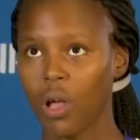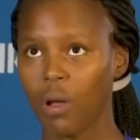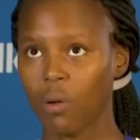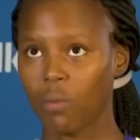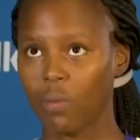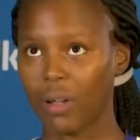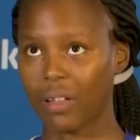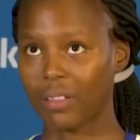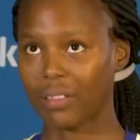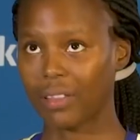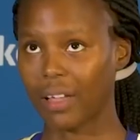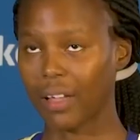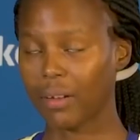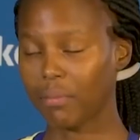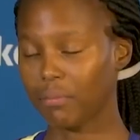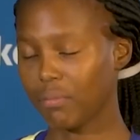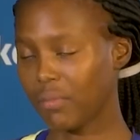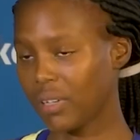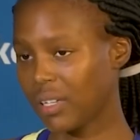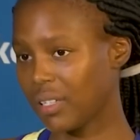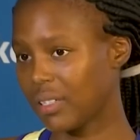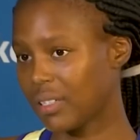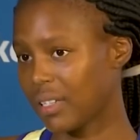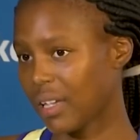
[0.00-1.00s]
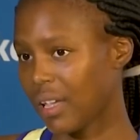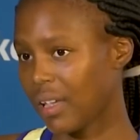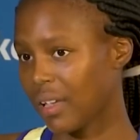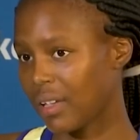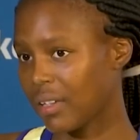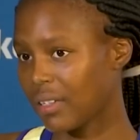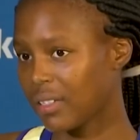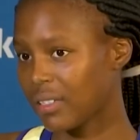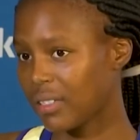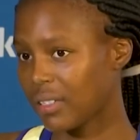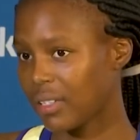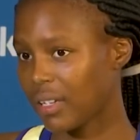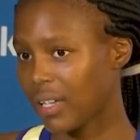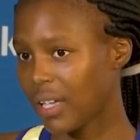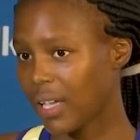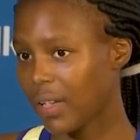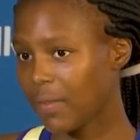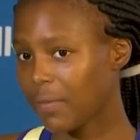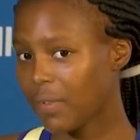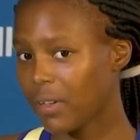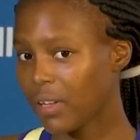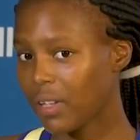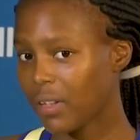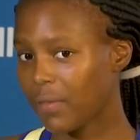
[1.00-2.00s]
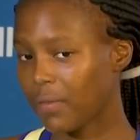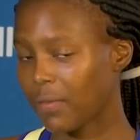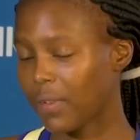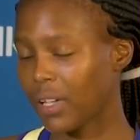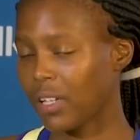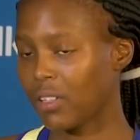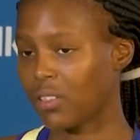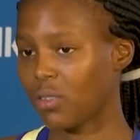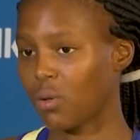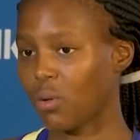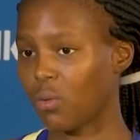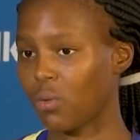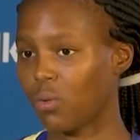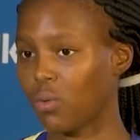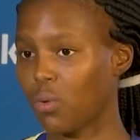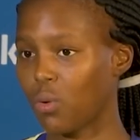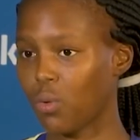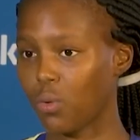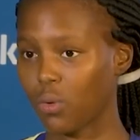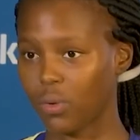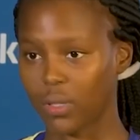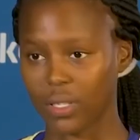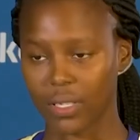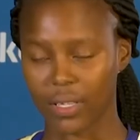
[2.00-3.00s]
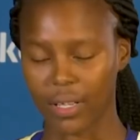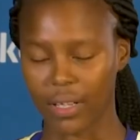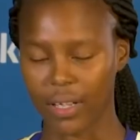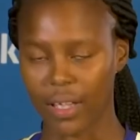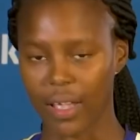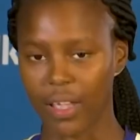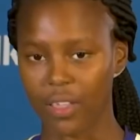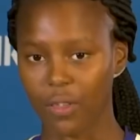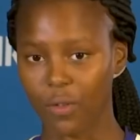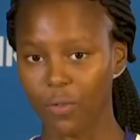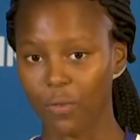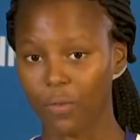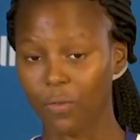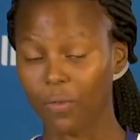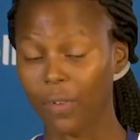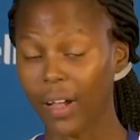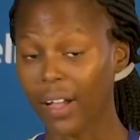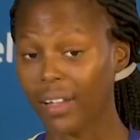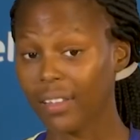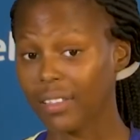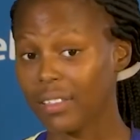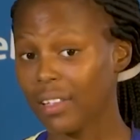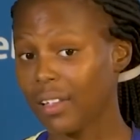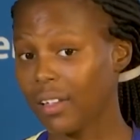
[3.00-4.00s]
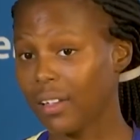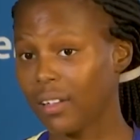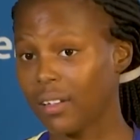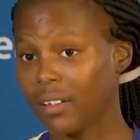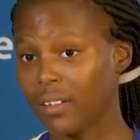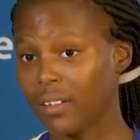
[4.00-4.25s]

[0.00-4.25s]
what that means is, even if it's on court and you're fighting,